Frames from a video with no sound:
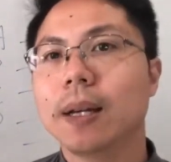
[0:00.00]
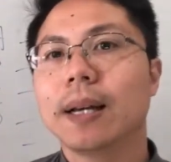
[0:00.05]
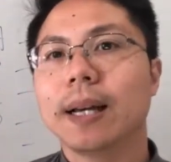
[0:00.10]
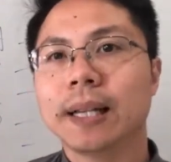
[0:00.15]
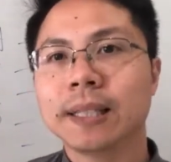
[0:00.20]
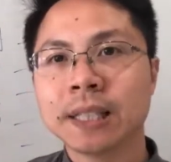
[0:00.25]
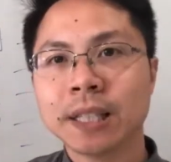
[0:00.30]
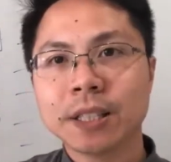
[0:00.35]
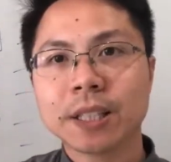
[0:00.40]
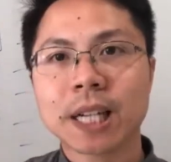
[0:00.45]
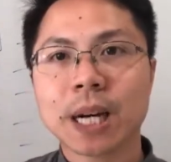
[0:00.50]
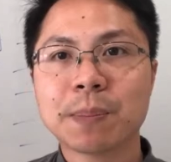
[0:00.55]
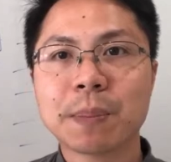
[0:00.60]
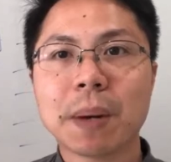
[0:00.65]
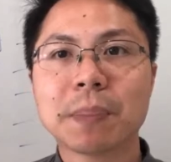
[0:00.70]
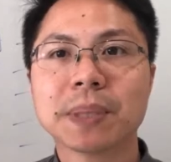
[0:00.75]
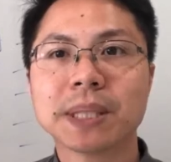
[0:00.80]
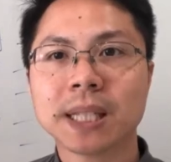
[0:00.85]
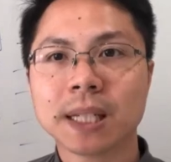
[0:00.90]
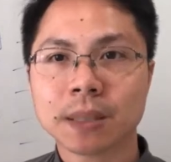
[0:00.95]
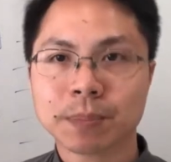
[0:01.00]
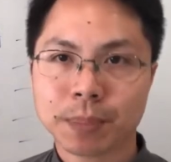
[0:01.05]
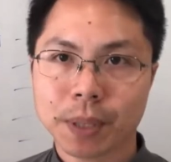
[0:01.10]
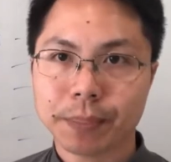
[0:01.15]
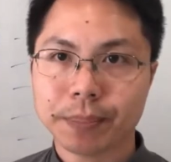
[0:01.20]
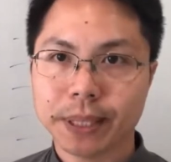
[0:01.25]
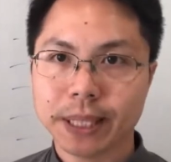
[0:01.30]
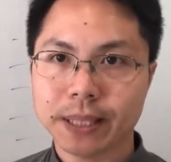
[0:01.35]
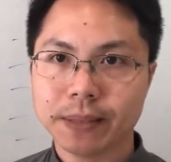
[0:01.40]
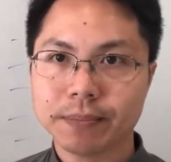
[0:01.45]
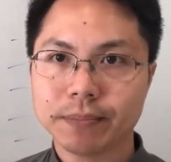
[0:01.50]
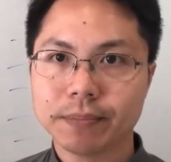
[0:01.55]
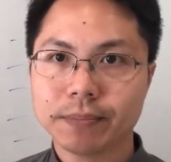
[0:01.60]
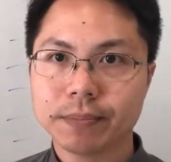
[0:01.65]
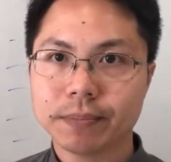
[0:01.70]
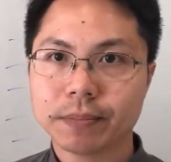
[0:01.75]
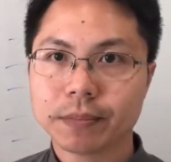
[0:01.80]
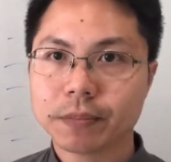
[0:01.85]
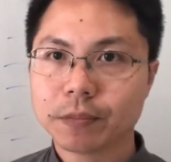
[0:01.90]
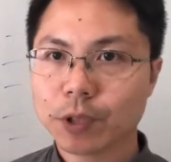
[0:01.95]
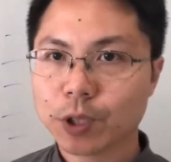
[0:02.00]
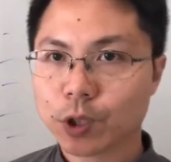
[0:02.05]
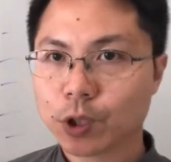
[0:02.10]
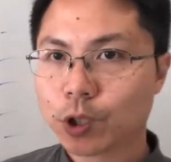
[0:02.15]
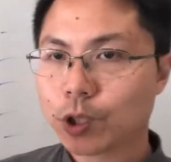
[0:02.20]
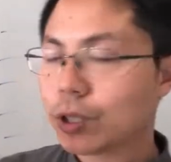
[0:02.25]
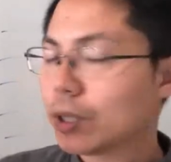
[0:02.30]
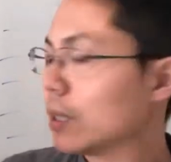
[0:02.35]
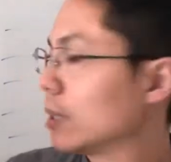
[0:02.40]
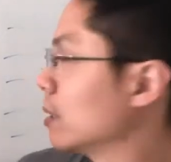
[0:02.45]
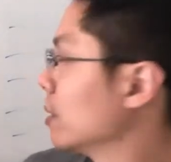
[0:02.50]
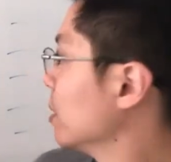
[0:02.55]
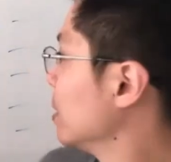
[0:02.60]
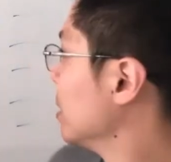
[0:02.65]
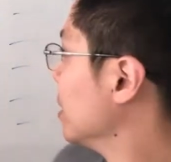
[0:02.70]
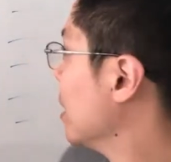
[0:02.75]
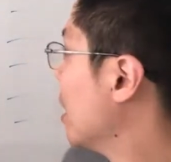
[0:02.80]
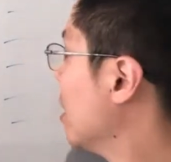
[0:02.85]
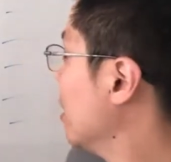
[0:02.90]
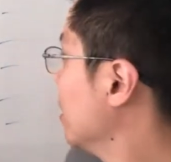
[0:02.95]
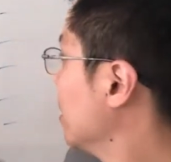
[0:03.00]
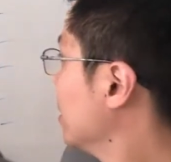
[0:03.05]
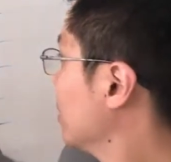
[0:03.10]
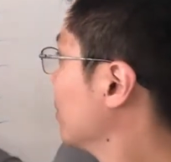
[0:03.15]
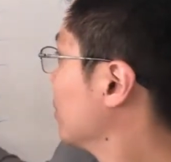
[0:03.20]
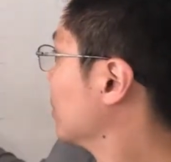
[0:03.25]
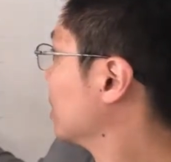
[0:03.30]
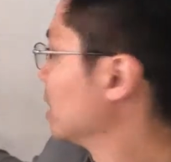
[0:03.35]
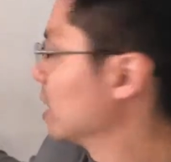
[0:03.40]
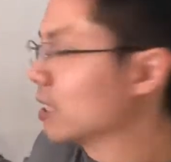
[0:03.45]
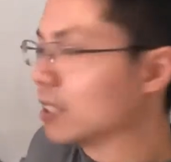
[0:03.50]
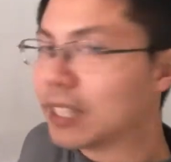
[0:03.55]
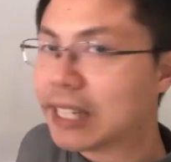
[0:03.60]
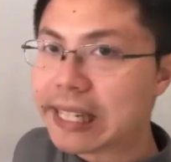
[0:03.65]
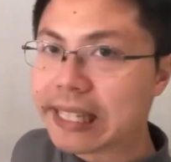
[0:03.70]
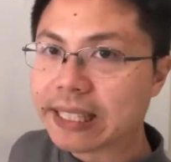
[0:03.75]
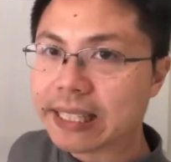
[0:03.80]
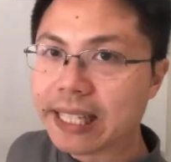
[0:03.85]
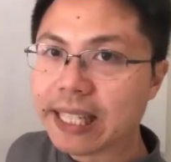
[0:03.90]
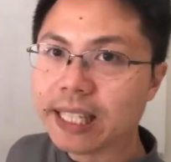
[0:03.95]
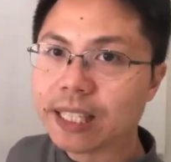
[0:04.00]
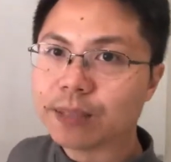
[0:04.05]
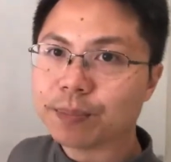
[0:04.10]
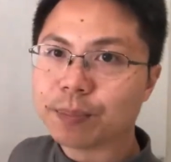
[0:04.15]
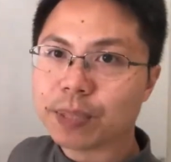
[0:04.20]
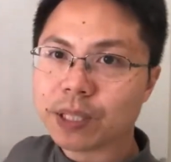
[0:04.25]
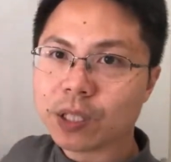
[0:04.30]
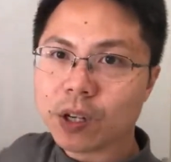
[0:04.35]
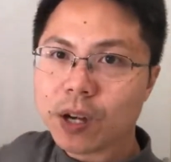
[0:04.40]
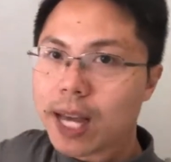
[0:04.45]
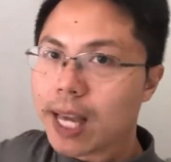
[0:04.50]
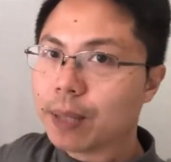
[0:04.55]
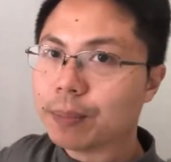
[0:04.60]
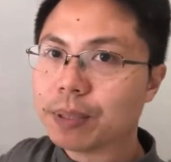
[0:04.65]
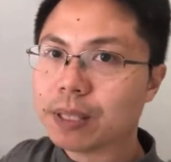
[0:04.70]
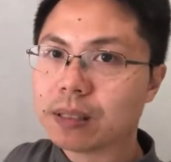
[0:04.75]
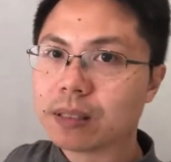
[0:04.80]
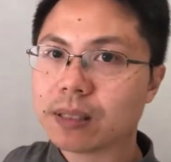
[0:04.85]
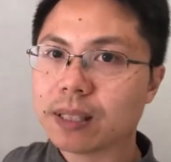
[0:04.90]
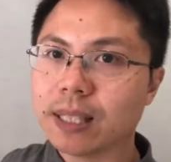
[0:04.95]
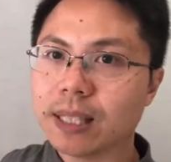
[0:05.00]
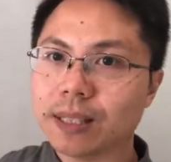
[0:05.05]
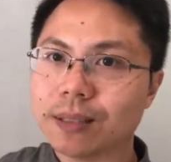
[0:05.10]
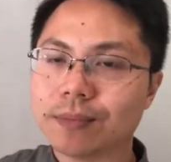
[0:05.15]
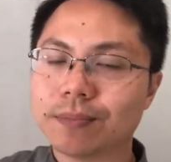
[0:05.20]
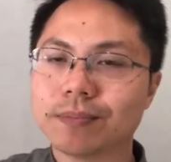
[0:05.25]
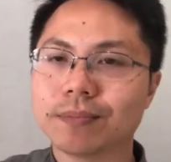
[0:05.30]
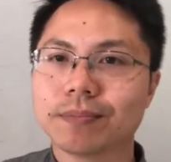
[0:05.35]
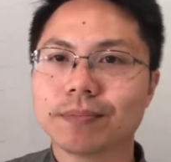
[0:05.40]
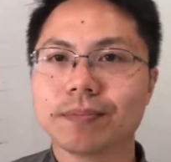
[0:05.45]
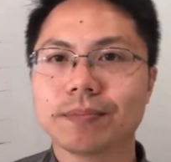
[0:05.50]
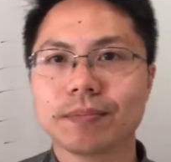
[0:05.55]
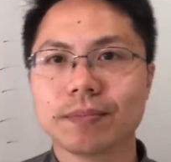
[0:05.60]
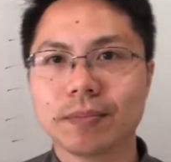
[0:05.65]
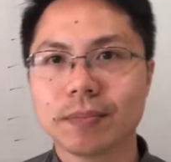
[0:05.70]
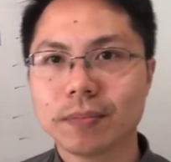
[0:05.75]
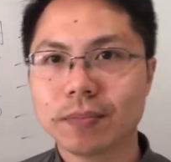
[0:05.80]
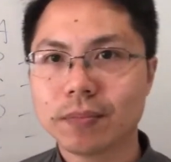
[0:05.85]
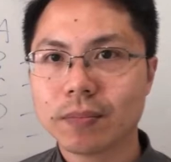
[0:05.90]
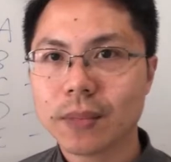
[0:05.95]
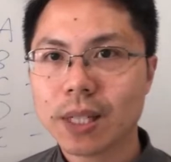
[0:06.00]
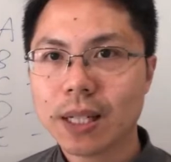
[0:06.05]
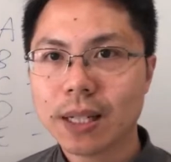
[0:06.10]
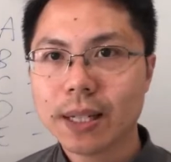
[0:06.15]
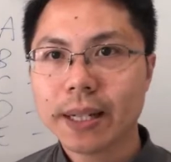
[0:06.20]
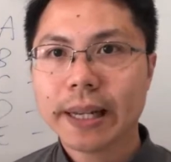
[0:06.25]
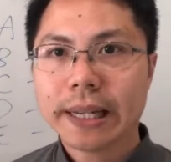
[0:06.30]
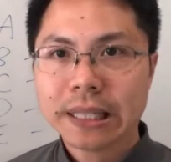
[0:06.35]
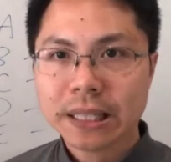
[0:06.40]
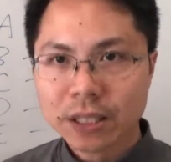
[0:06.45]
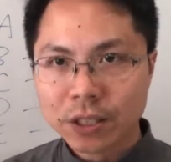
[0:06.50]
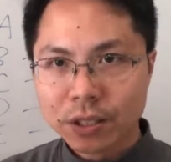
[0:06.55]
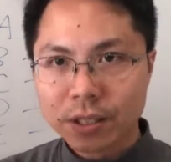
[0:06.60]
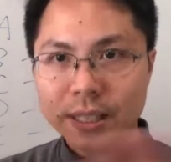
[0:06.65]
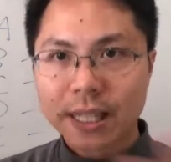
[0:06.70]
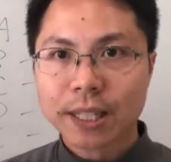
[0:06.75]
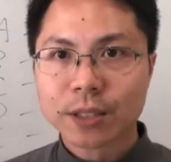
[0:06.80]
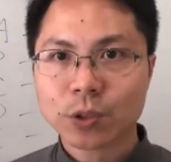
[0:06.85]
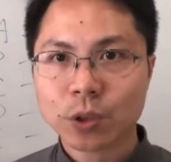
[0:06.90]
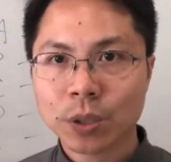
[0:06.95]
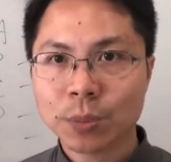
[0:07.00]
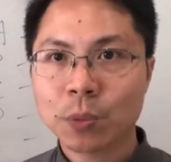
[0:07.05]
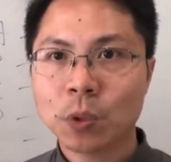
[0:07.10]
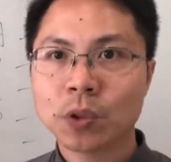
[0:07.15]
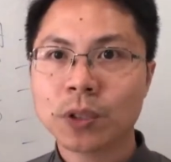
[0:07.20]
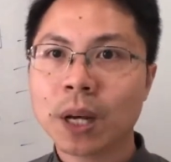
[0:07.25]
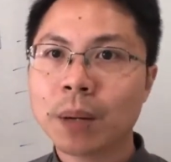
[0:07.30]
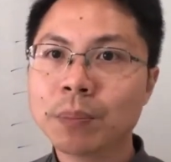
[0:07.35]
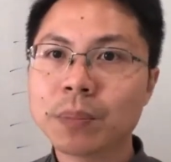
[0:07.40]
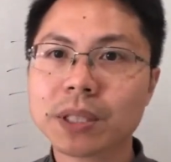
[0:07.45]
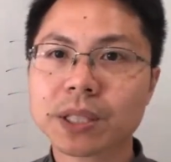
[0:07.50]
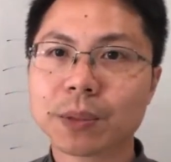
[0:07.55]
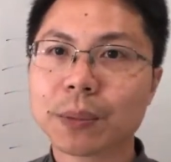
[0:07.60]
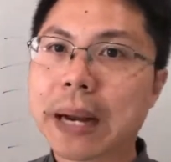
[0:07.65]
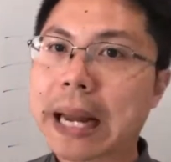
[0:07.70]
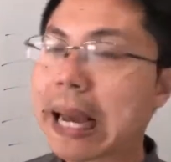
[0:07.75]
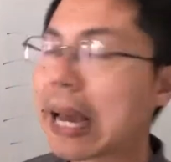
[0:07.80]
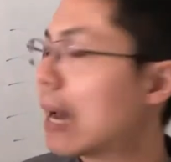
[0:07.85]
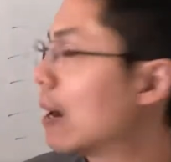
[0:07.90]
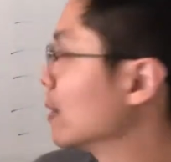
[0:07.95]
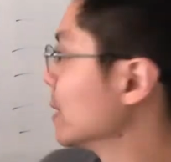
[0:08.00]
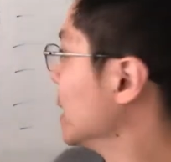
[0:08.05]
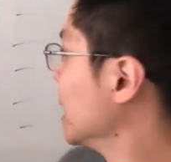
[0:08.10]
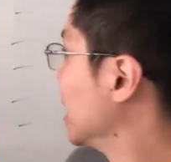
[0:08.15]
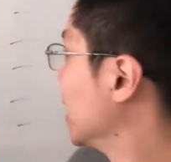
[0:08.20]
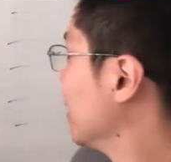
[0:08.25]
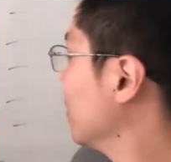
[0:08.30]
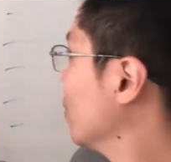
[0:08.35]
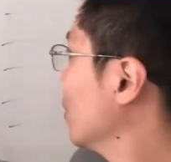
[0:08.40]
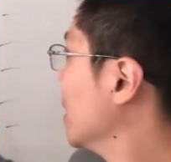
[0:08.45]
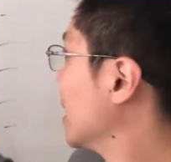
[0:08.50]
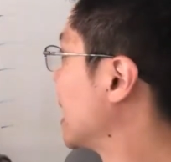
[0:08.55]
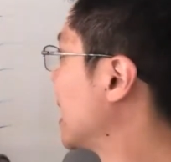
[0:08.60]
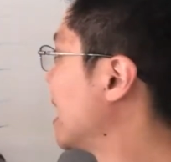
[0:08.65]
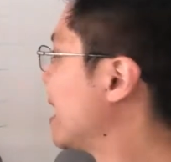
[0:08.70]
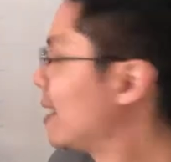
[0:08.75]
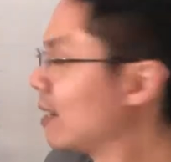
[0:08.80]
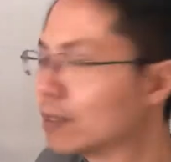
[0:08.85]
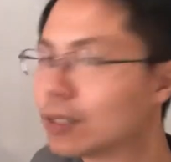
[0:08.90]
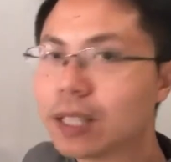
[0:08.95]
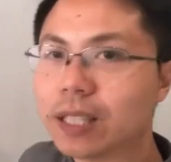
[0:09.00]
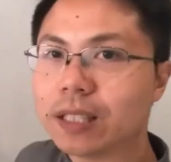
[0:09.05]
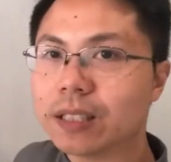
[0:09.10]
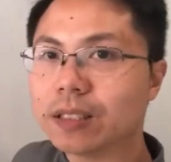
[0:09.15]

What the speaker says: And then you come up with another property, which, it will tick D and E, but not A, B, C. And then you start doing more numbers around how you can work out,